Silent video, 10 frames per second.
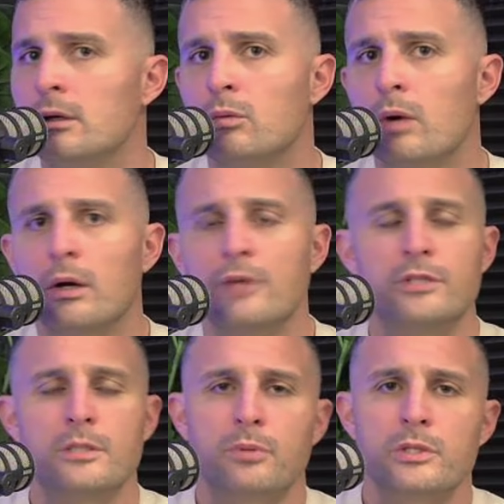Well, if
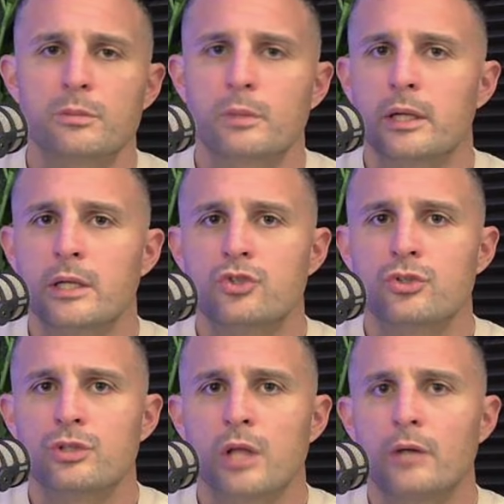it's a principal and
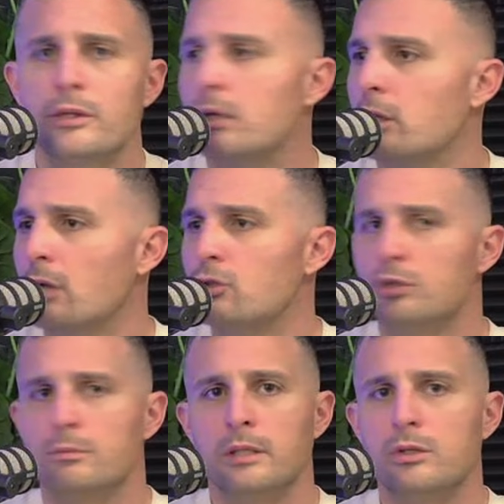interest loan, that loan
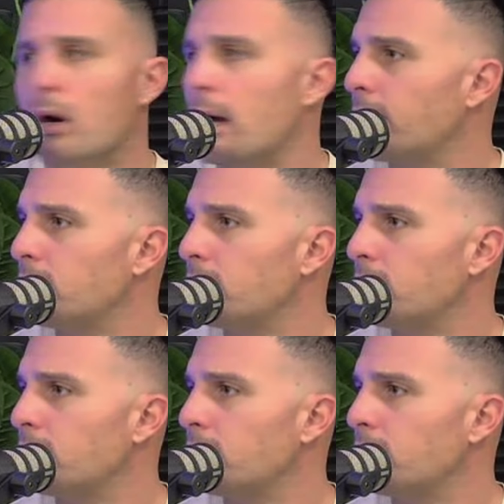should be not